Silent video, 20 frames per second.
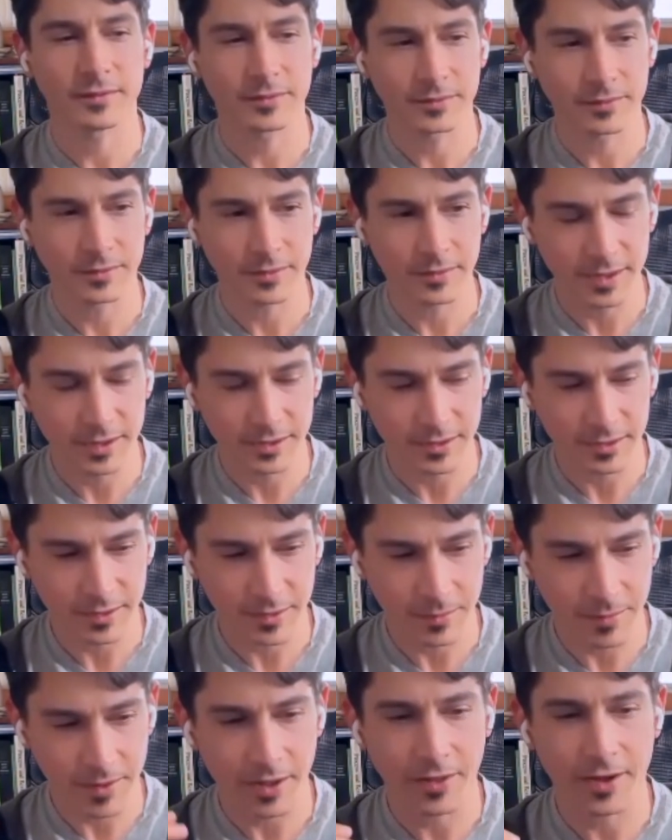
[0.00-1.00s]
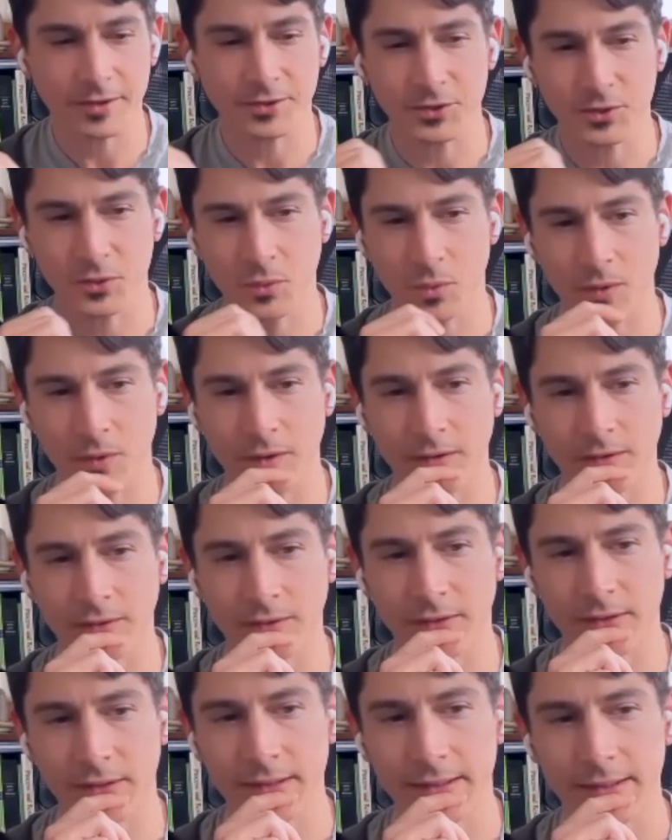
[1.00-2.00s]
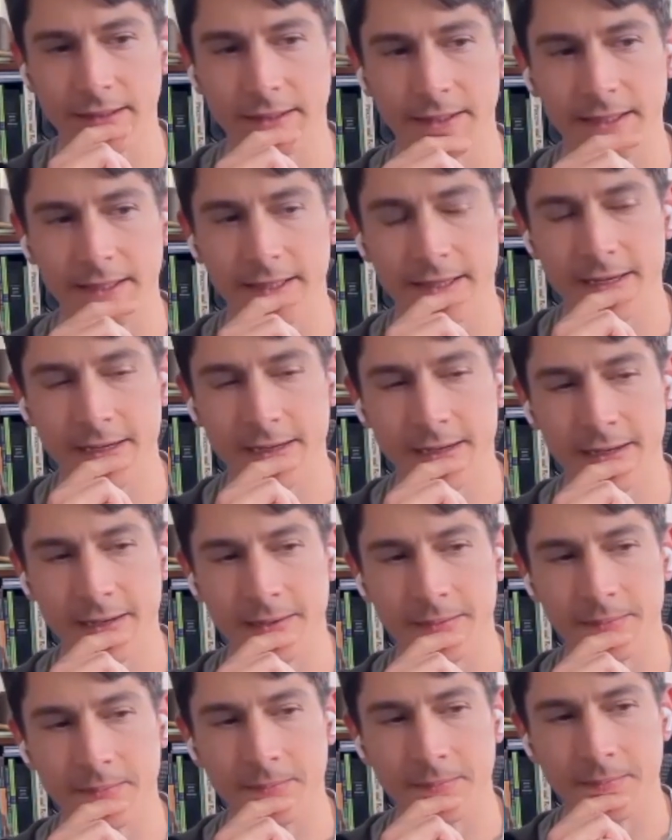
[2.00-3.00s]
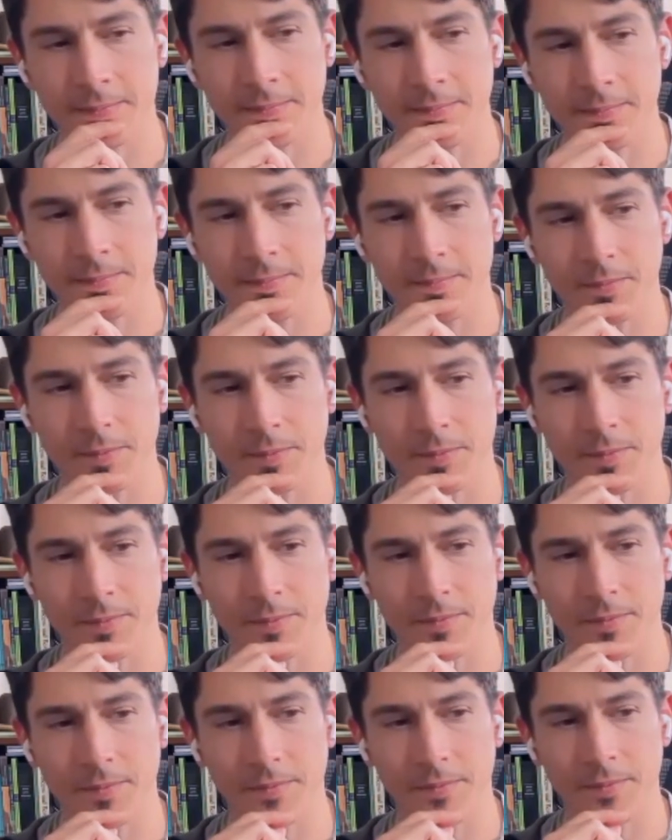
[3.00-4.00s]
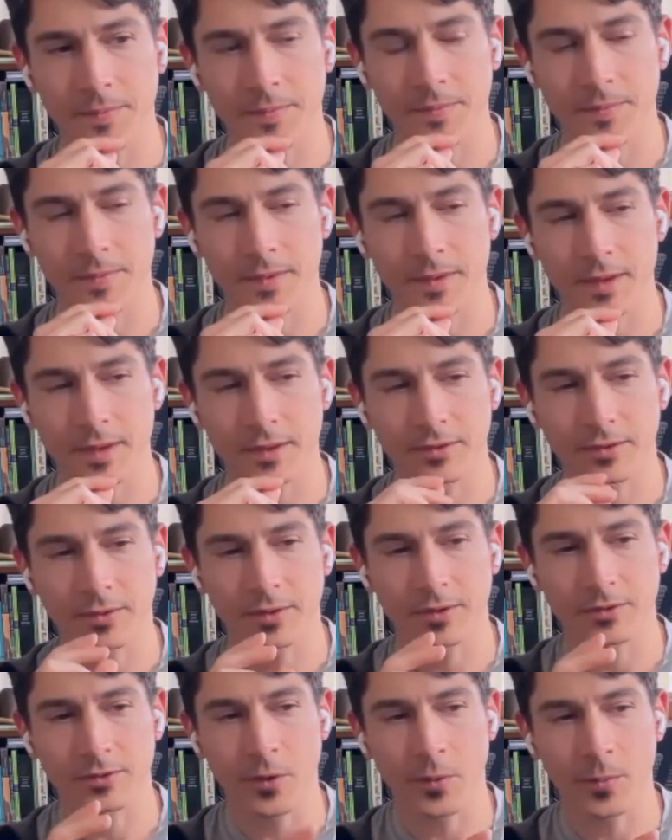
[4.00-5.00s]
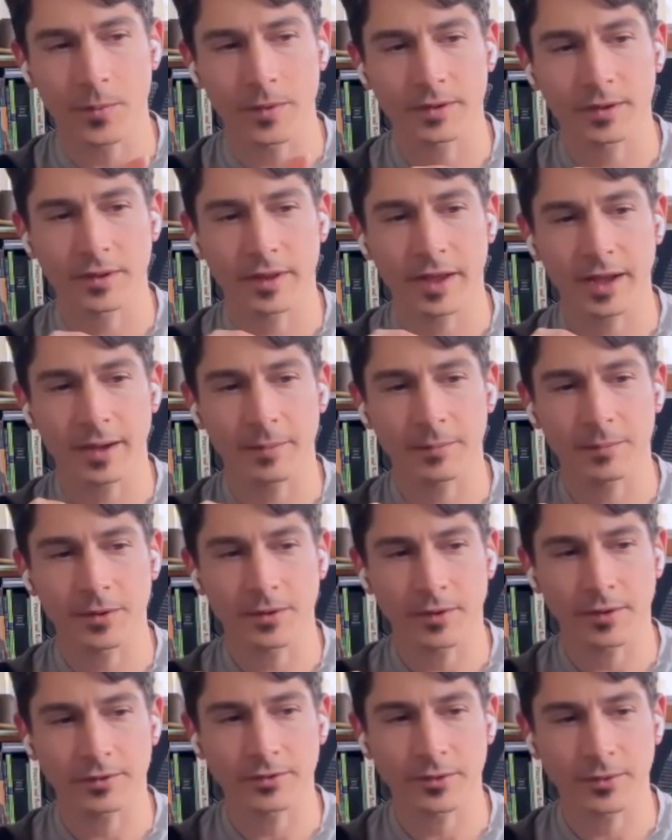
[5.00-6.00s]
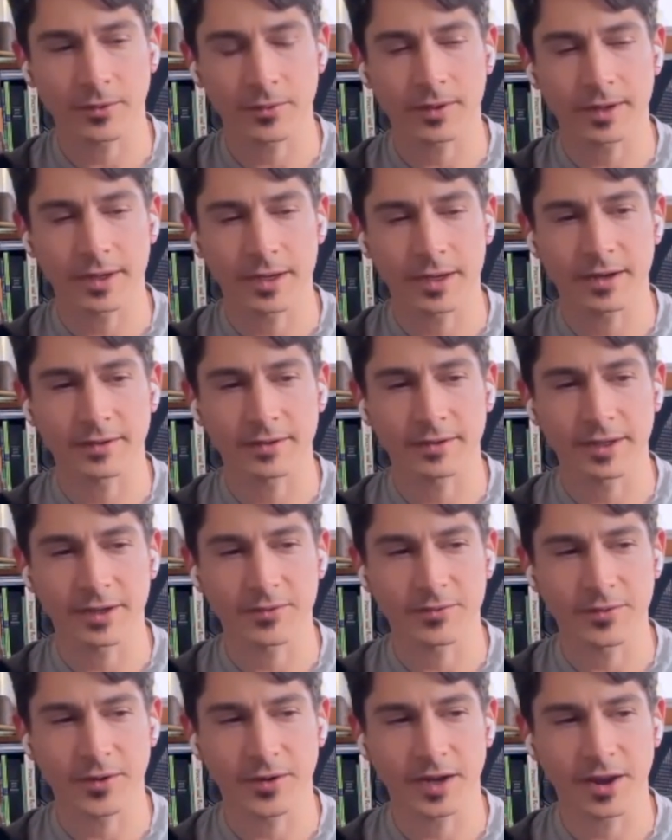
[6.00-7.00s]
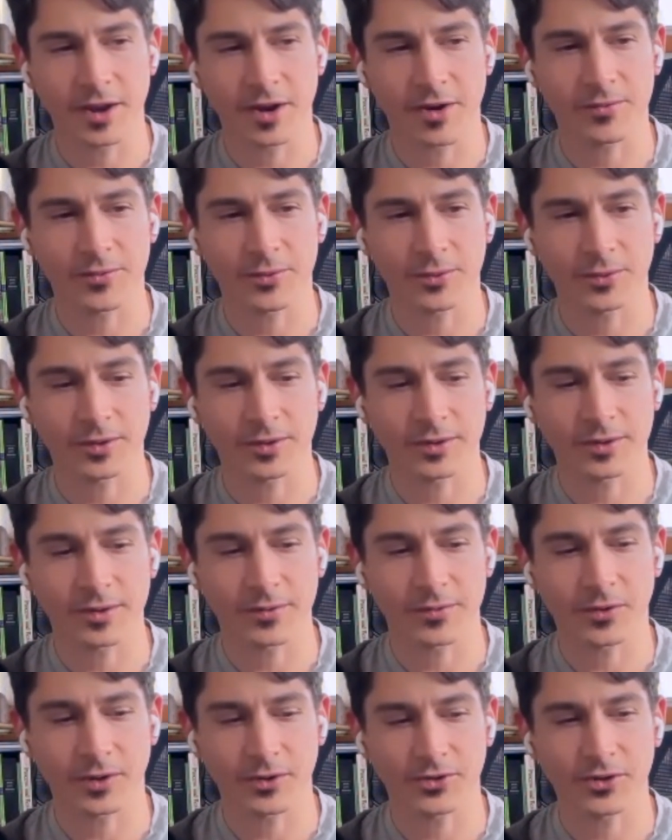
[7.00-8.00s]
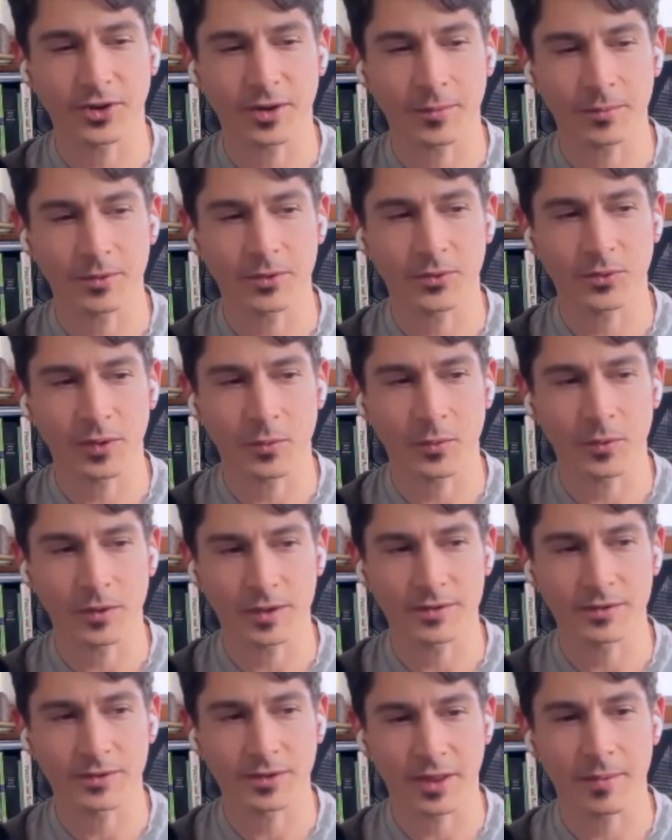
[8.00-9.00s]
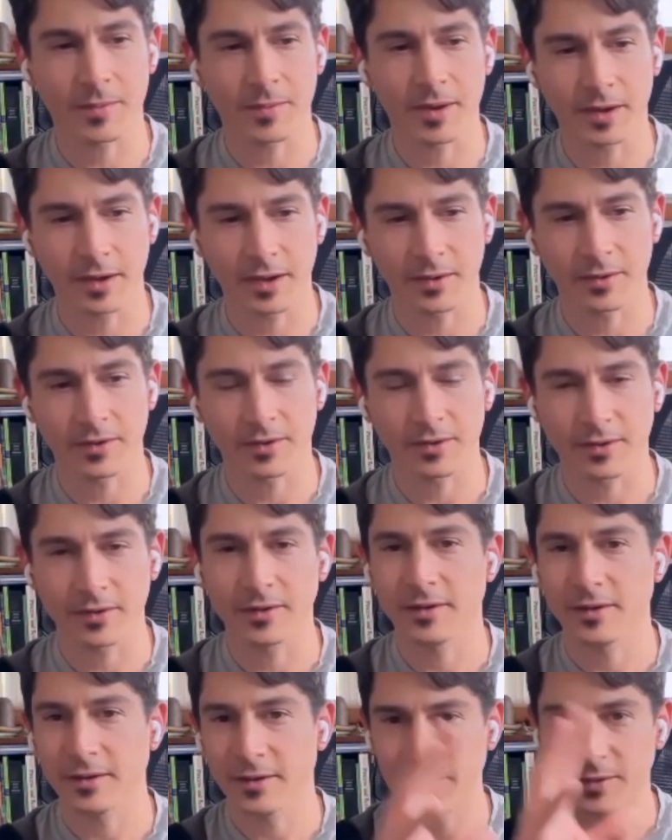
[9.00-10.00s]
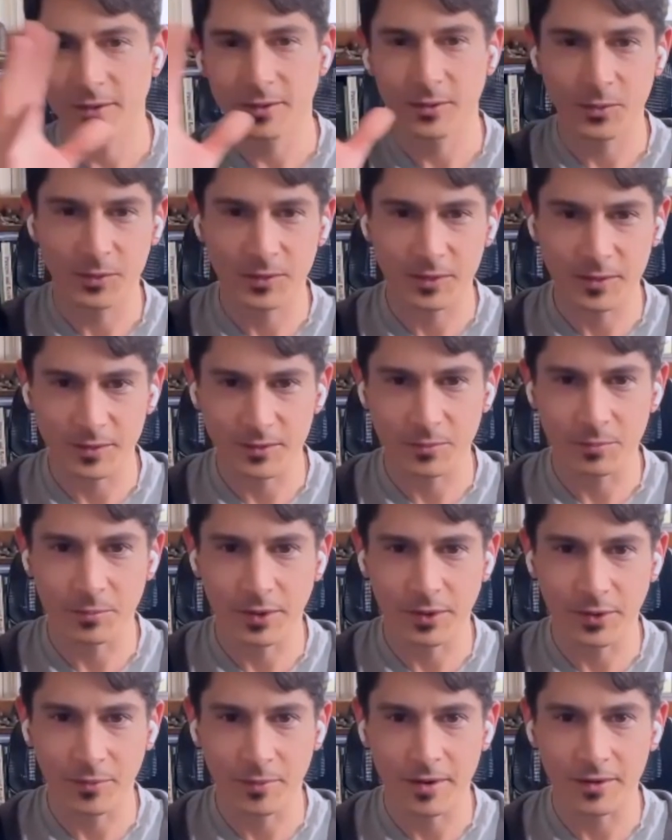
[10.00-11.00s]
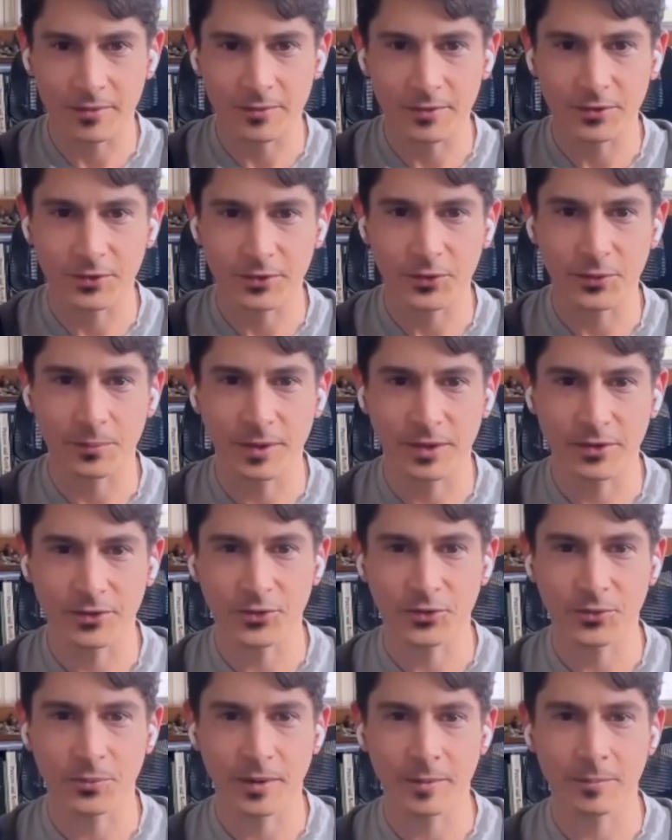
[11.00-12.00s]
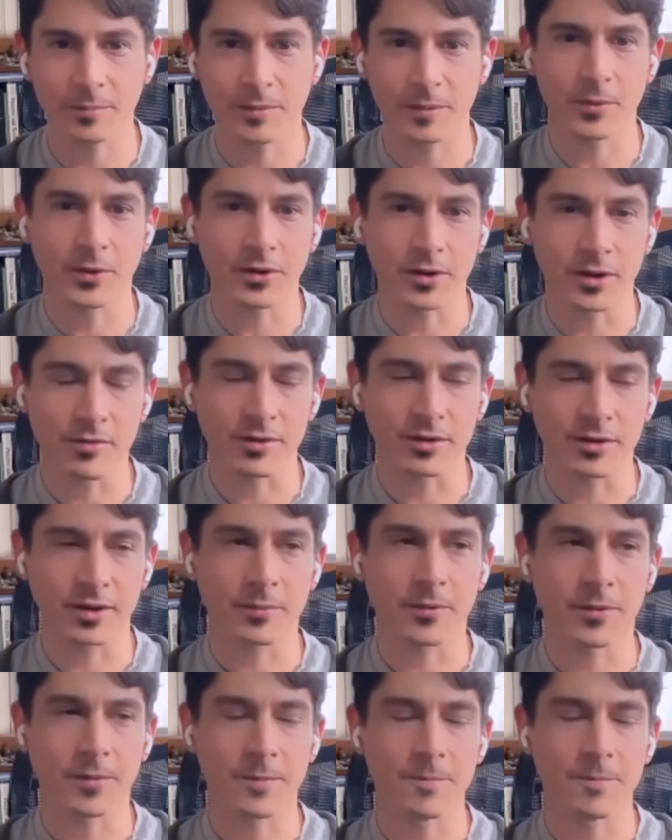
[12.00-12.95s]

in the biological world. And so he's open to that, but also, again, like very careful to differentiate between what he's claiming and what these bigger metaphysical pictures might be putting on the table.